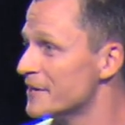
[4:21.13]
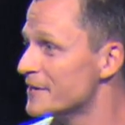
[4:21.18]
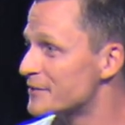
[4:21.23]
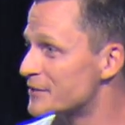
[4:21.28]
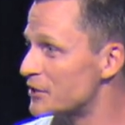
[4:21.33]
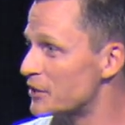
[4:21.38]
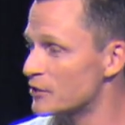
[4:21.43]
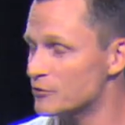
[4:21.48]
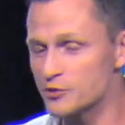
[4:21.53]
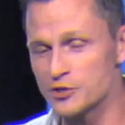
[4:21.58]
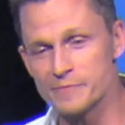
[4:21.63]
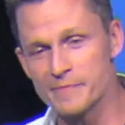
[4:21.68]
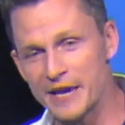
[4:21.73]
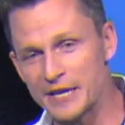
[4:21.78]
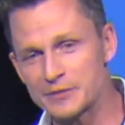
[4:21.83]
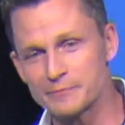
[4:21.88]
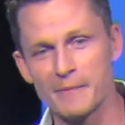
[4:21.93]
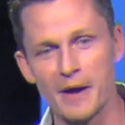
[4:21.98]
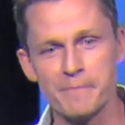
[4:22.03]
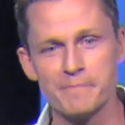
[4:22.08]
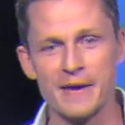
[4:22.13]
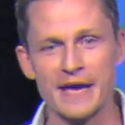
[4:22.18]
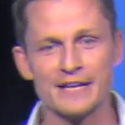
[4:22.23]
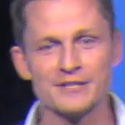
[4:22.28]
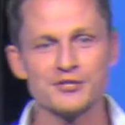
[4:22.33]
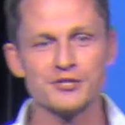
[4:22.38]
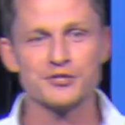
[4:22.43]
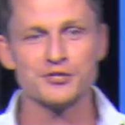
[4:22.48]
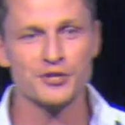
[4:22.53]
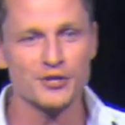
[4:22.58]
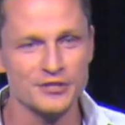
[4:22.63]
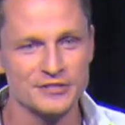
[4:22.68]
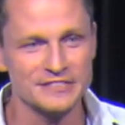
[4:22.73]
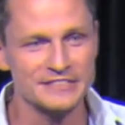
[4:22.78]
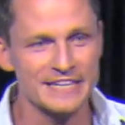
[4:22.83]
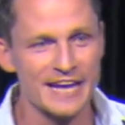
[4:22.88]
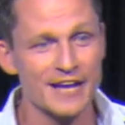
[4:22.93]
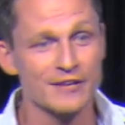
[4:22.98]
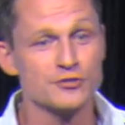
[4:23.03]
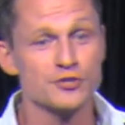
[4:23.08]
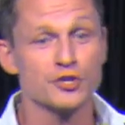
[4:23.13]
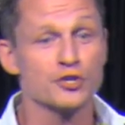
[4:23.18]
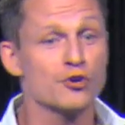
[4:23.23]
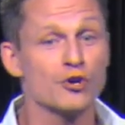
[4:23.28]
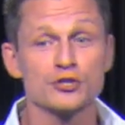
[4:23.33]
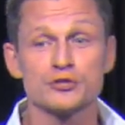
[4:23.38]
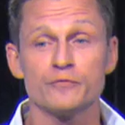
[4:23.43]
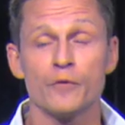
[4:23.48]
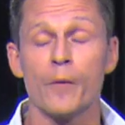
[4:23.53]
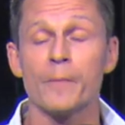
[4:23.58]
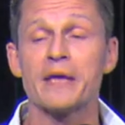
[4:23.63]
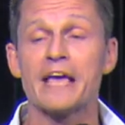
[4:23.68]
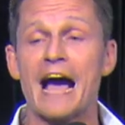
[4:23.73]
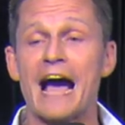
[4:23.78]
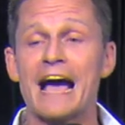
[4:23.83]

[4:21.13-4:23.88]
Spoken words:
You know, she makes my bed, she turns it down, she cooks for me.